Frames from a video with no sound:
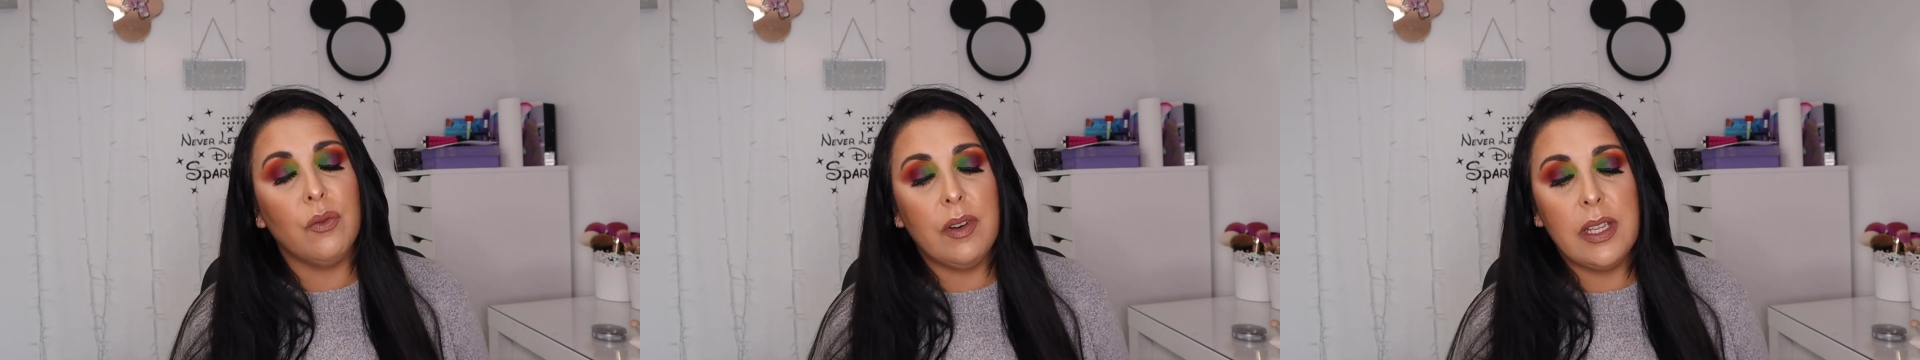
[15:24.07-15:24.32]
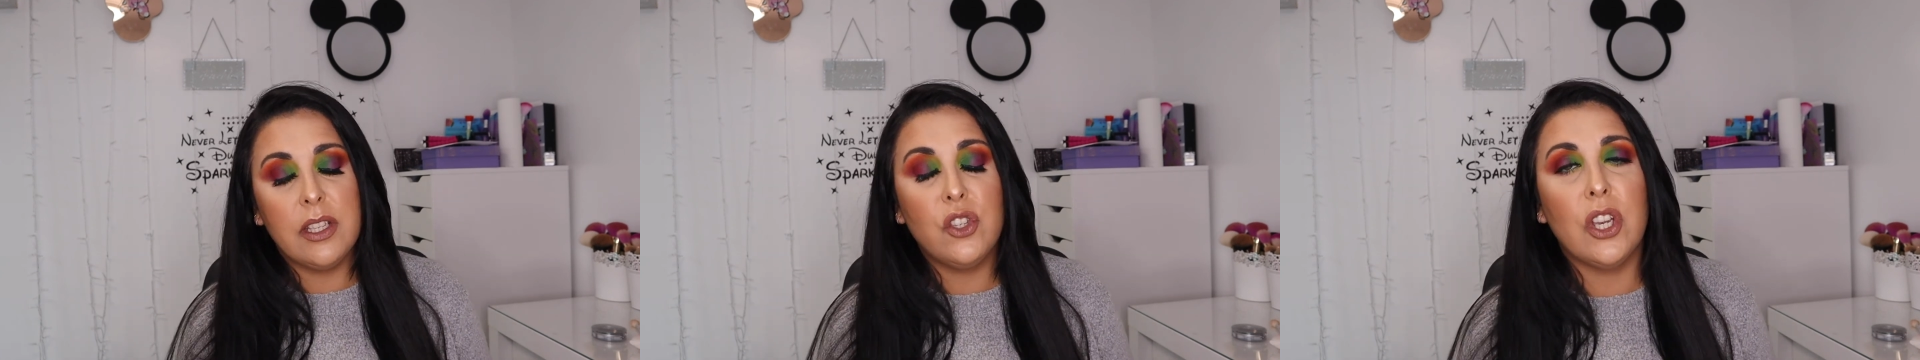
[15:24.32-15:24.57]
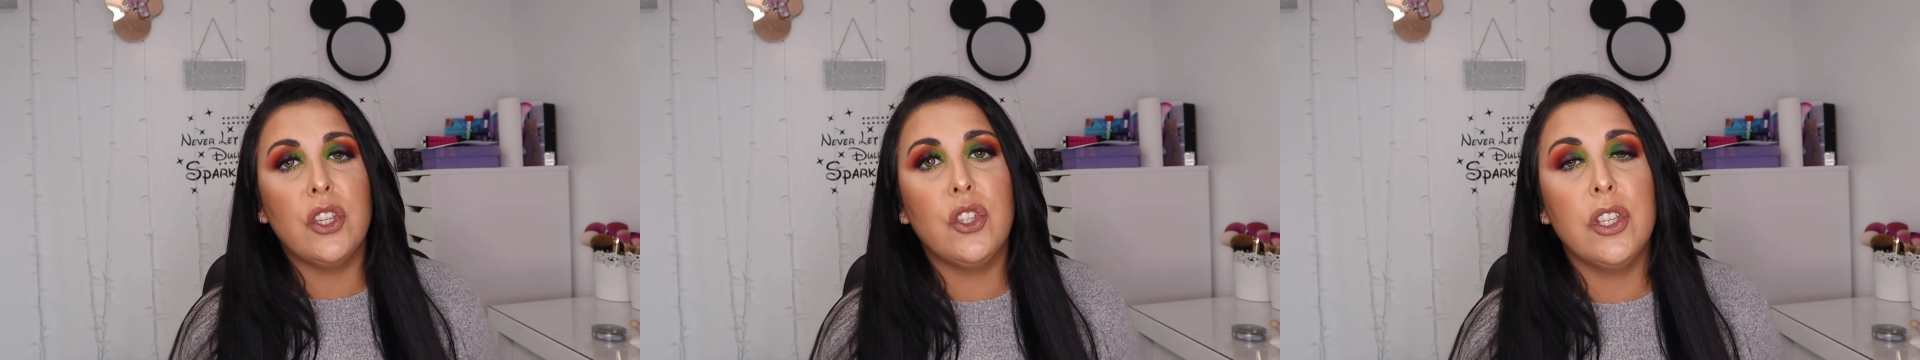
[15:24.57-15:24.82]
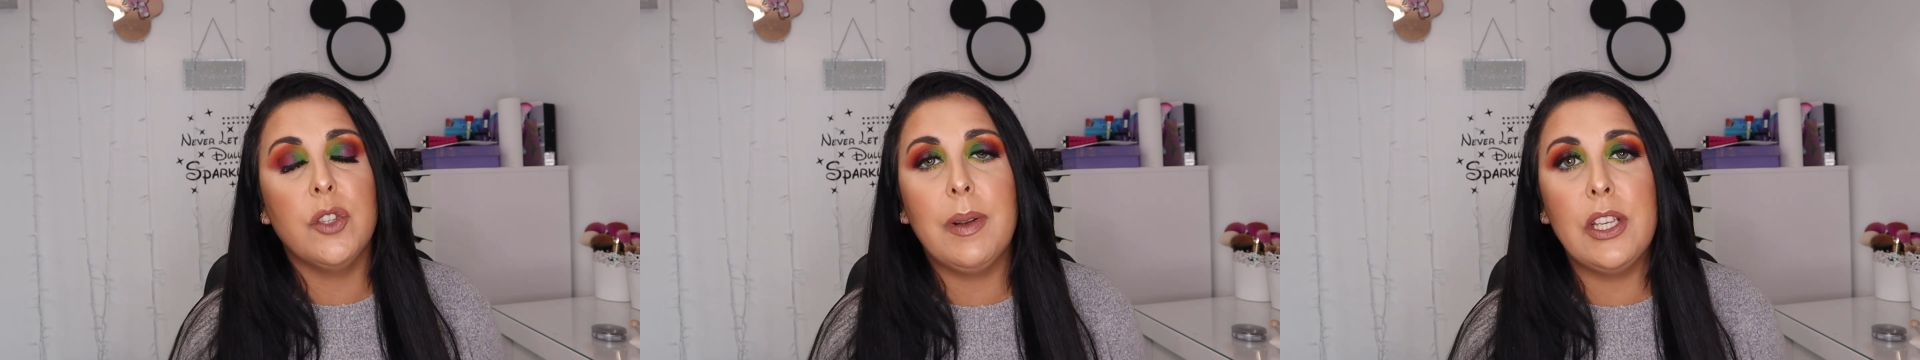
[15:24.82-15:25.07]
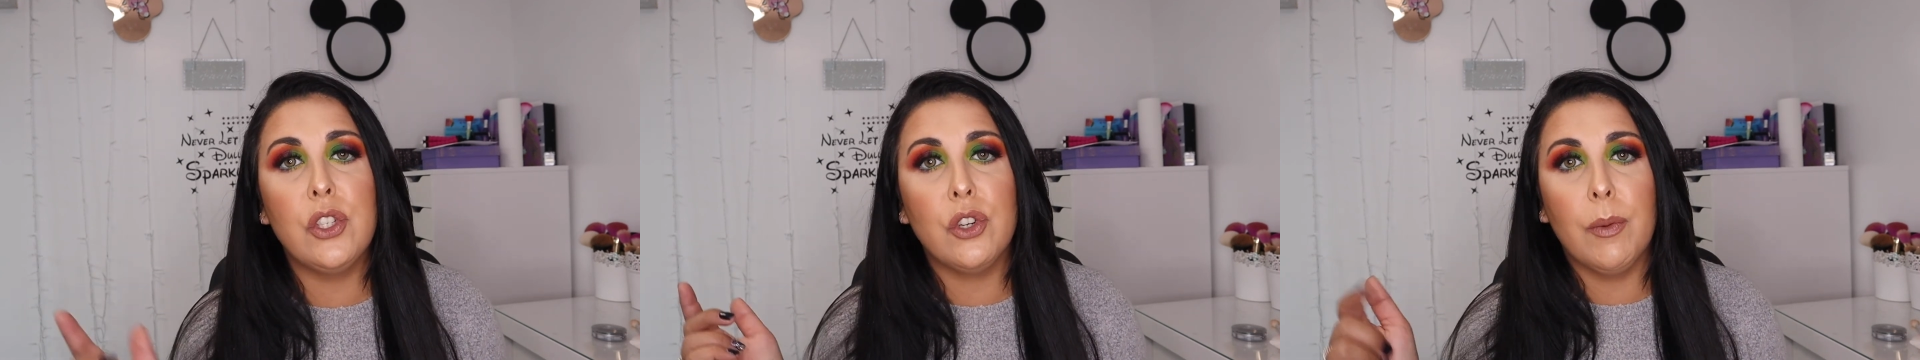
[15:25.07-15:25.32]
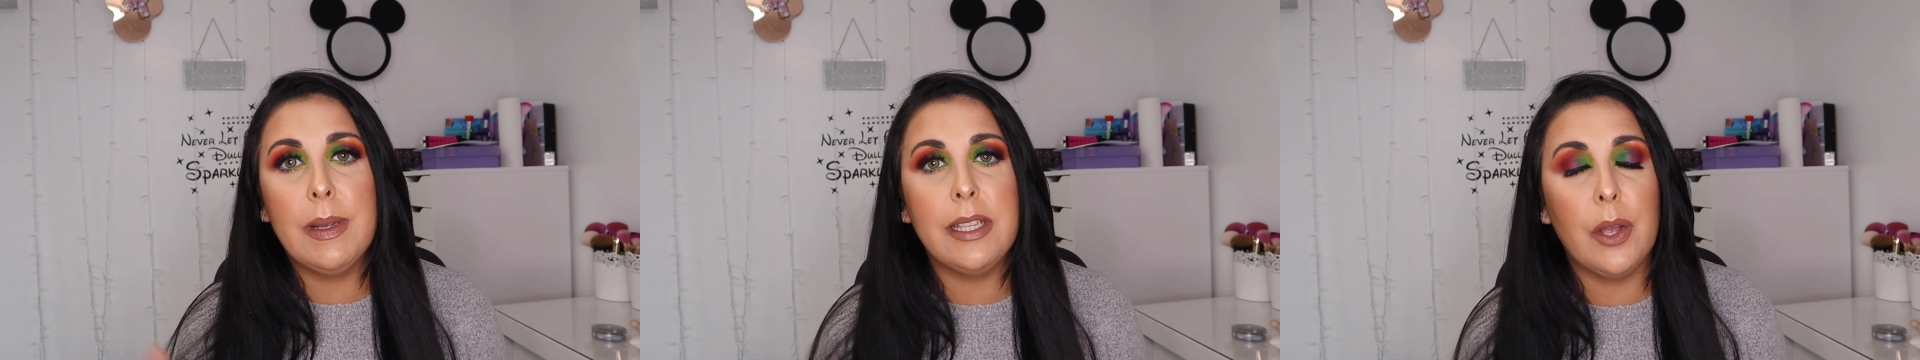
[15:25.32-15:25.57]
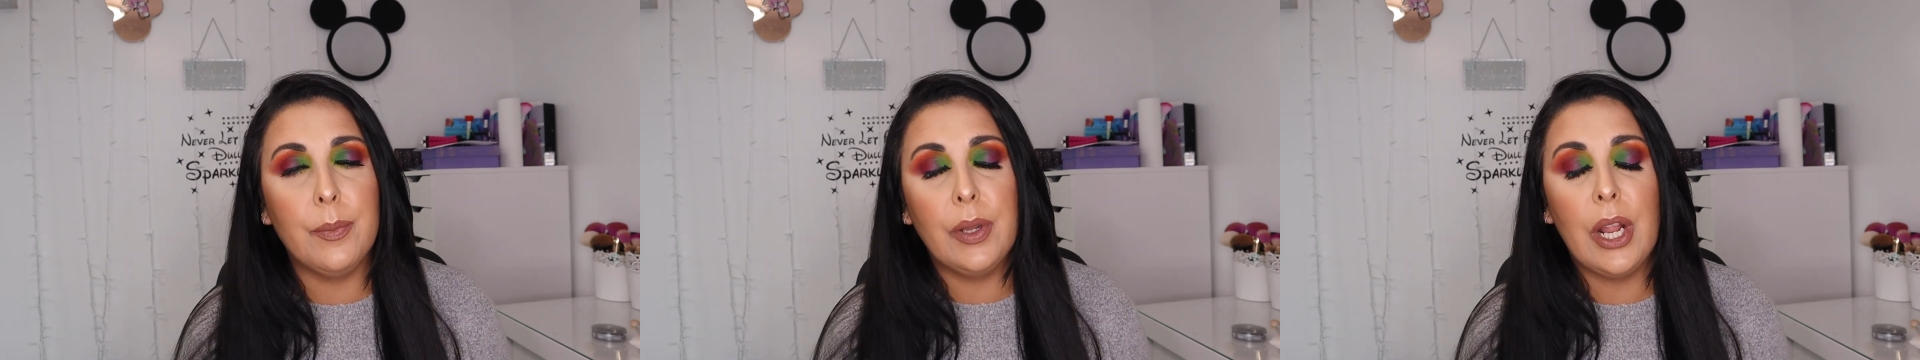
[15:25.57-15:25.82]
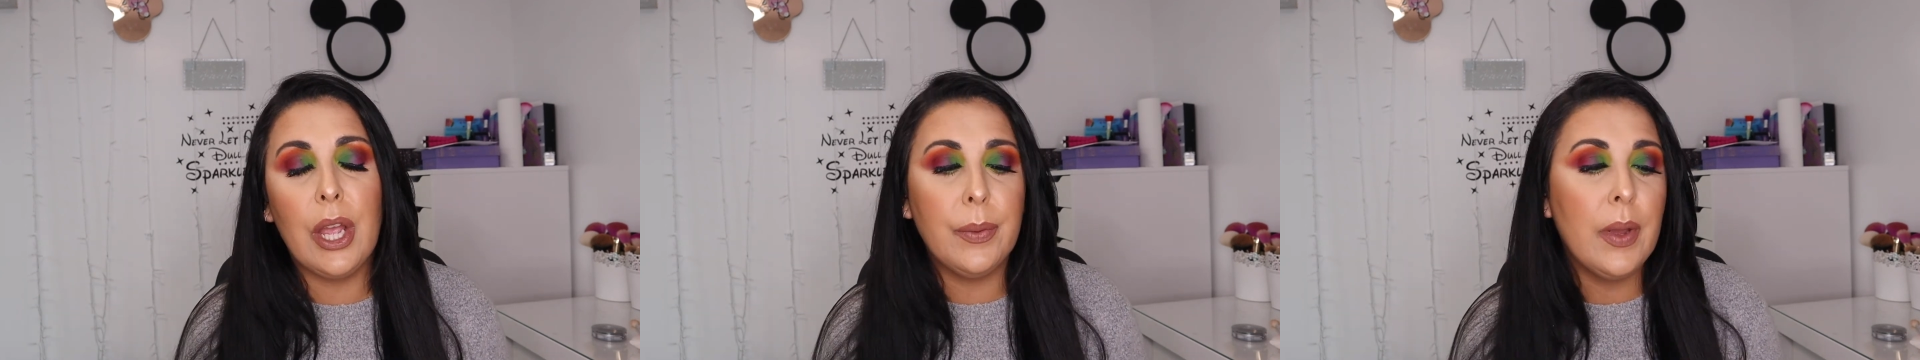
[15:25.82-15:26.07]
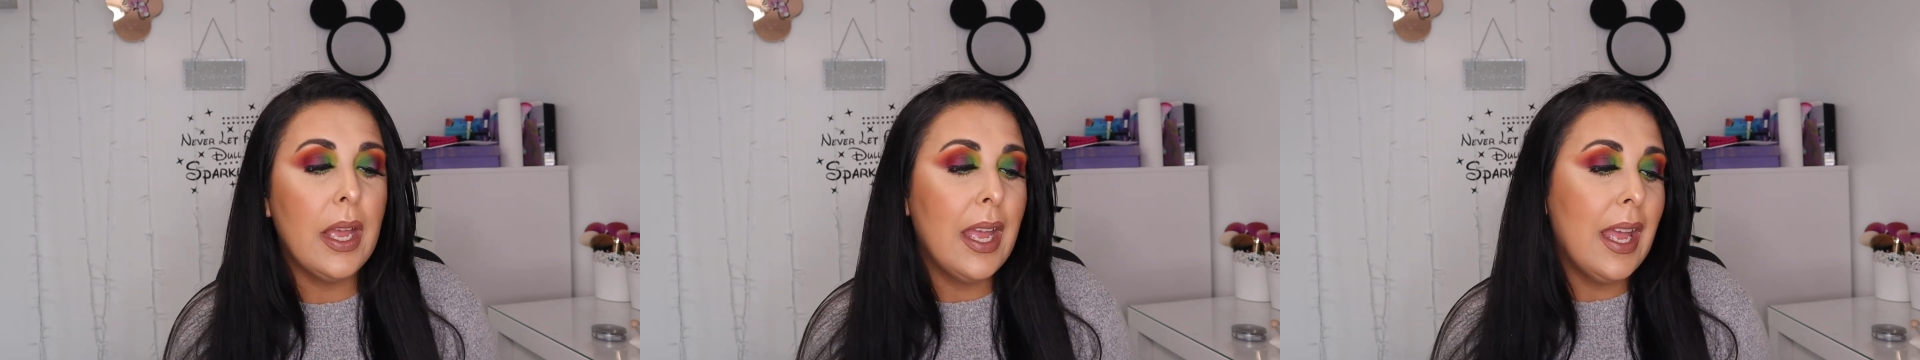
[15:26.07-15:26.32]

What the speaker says: or any suggestions, please do comment down below.